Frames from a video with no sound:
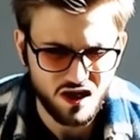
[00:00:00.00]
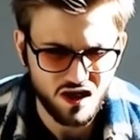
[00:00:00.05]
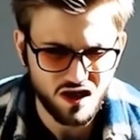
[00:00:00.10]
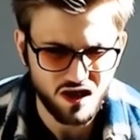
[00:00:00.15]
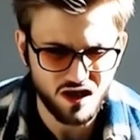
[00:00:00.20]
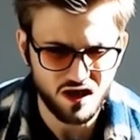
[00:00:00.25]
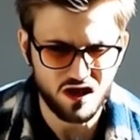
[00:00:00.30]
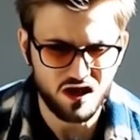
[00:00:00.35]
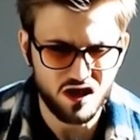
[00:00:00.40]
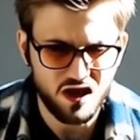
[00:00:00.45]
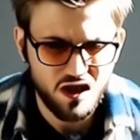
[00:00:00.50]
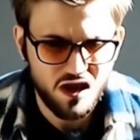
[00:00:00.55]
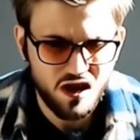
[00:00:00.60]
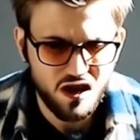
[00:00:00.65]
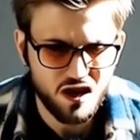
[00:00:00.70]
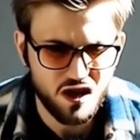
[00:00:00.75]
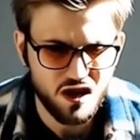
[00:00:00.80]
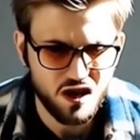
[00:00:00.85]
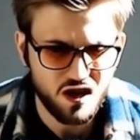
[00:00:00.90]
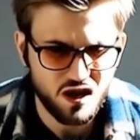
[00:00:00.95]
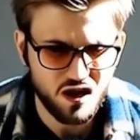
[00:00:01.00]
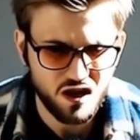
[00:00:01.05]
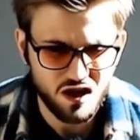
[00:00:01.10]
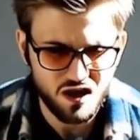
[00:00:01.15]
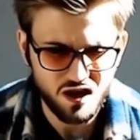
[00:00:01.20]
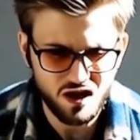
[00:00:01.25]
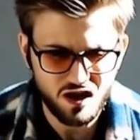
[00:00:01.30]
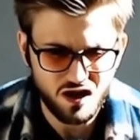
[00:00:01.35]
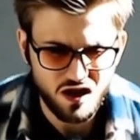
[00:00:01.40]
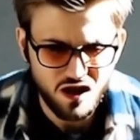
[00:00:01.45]
hits the gym
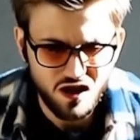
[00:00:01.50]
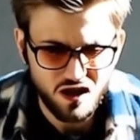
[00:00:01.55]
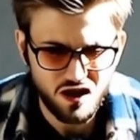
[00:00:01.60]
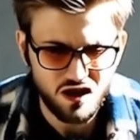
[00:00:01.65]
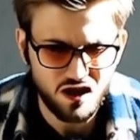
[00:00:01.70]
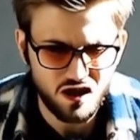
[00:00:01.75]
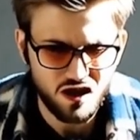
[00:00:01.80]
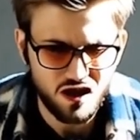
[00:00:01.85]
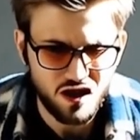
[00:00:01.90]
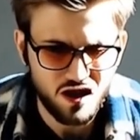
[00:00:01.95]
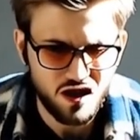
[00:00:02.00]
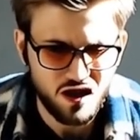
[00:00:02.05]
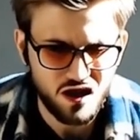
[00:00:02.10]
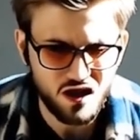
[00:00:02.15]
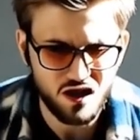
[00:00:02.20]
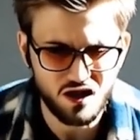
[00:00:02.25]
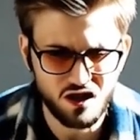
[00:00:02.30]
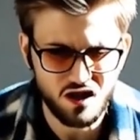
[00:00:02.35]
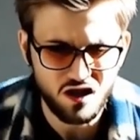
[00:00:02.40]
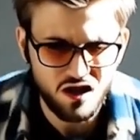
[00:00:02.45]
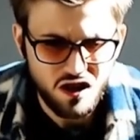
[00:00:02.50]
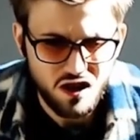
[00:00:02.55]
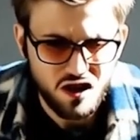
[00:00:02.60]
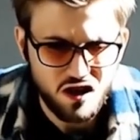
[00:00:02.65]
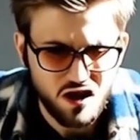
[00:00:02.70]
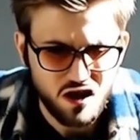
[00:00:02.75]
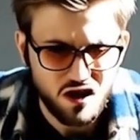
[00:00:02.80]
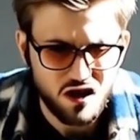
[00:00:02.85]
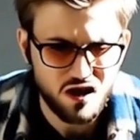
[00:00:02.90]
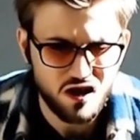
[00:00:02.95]
Post on LinkedIn,
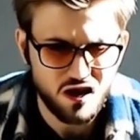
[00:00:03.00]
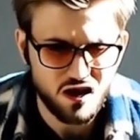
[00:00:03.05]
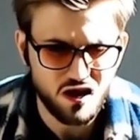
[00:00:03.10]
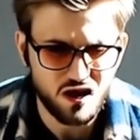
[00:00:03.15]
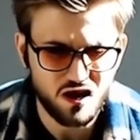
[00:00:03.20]
hustle is